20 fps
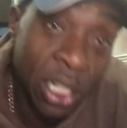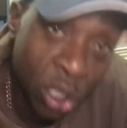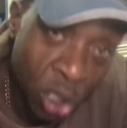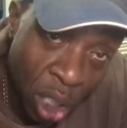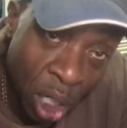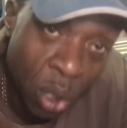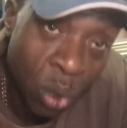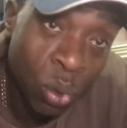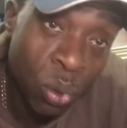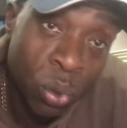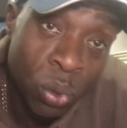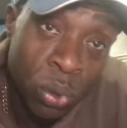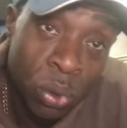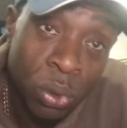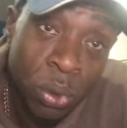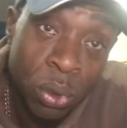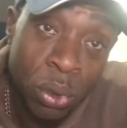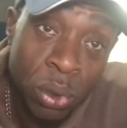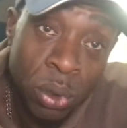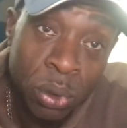go
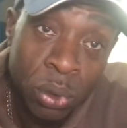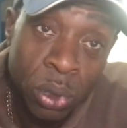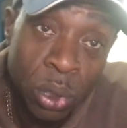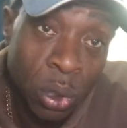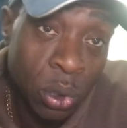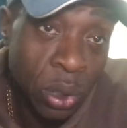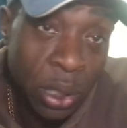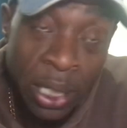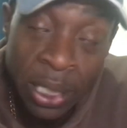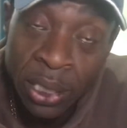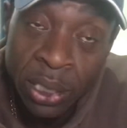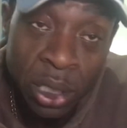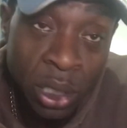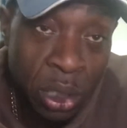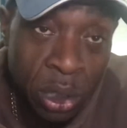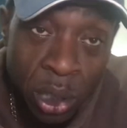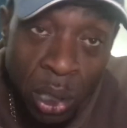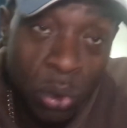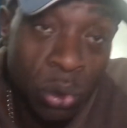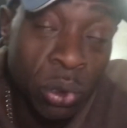into the
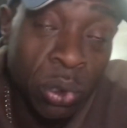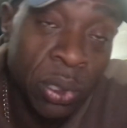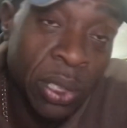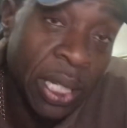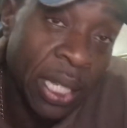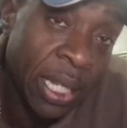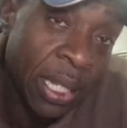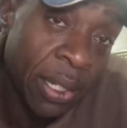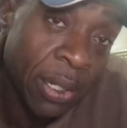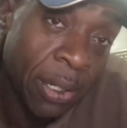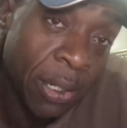social care.